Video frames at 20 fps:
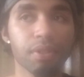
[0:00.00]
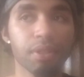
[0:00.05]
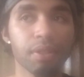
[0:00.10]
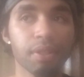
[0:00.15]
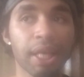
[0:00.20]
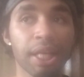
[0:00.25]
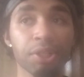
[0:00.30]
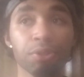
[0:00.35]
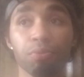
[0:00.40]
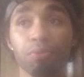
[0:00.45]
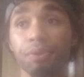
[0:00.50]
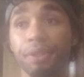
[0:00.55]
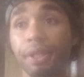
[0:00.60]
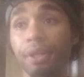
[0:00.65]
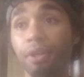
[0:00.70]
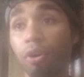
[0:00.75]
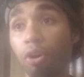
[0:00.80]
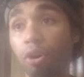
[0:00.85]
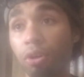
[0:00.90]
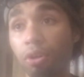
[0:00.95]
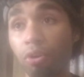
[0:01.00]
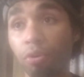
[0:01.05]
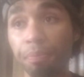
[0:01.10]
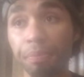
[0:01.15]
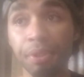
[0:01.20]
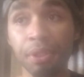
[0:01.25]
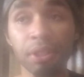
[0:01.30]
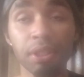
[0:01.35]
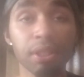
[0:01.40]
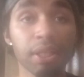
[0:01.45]
And that's what they are
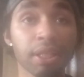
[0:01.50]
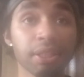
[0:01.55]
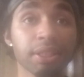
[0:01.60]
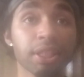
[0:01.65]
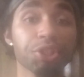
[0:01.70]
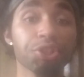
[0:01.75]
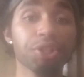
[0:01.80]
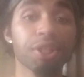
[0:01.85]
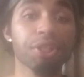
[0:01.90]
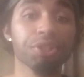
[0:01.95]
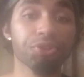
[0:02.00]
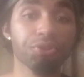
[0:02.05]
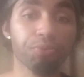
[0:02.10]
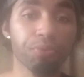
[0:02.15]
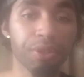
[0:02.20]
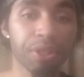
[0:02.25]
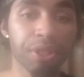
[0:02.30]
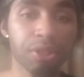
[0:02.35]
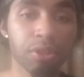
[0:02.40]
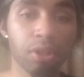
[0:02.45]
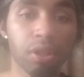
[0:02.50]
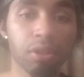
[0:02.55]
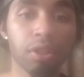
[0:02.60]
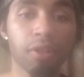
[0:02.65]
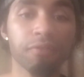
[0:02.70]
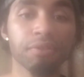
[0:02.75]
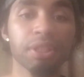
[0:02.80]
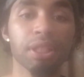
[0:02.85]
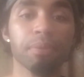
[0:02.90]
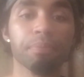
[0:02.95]
going to be unless they change their way. Start
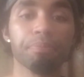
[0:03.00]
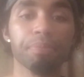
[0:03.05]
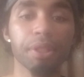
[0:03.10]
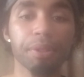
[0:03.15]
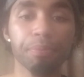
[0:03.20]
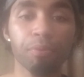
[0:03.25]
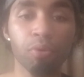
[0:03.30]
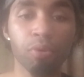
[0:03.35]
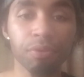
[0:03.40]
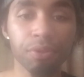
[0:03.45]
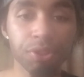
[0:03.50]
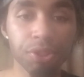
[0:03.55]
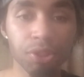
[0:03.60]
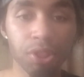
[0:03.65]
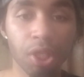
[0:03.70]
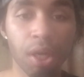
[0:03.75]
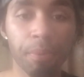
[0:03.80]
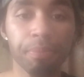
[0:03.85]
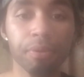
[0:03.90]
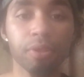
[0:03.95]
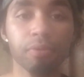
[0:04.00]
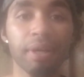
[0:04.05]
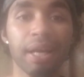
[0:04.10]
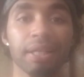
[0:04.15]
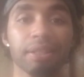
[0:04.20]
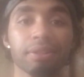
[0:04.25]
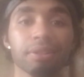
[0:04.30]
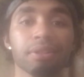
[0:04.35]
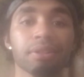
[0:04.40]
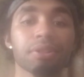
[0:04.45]
love setting people and stop
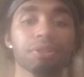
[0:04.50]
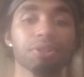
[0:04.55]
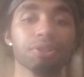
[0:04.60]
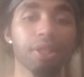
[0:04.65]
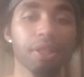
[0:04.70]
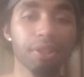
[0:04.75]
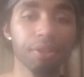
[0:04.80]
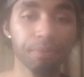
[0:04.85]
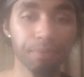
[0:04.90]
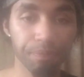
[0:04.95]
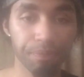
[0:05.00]
harassing instead.